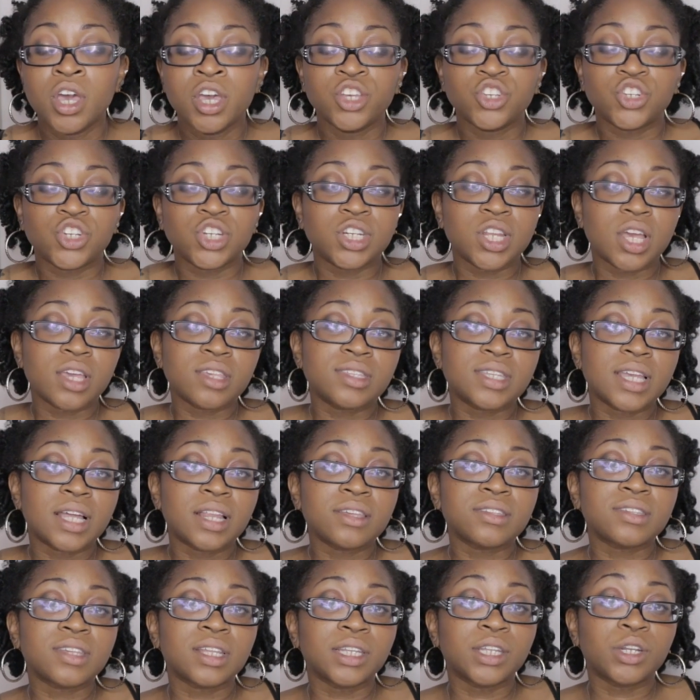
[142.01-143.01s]
She does tell
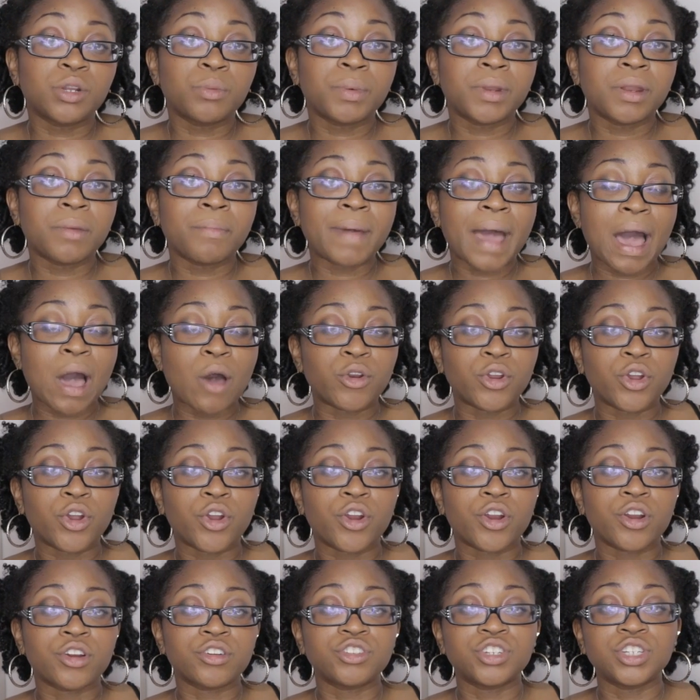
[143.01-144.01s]
us a little bit about her.